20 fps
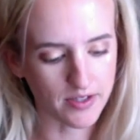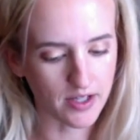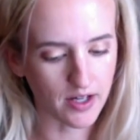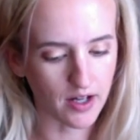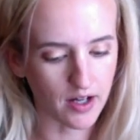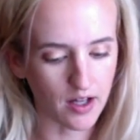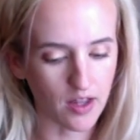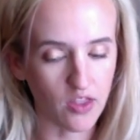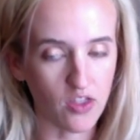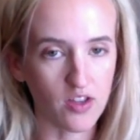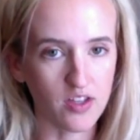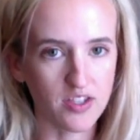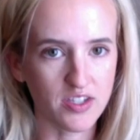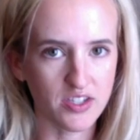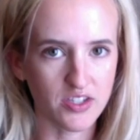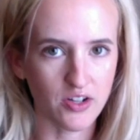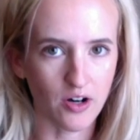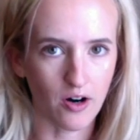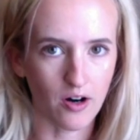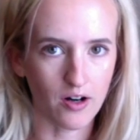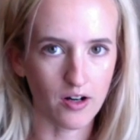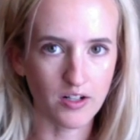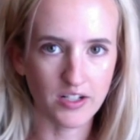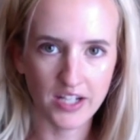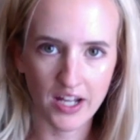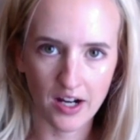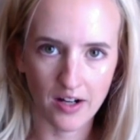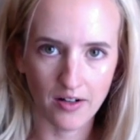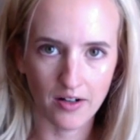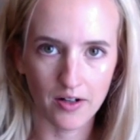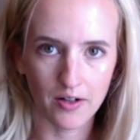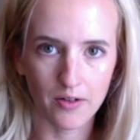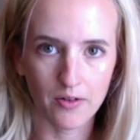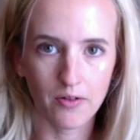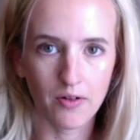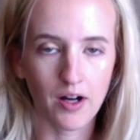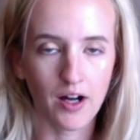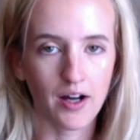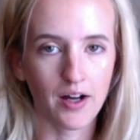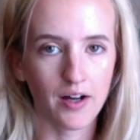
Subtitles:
The Star Tarot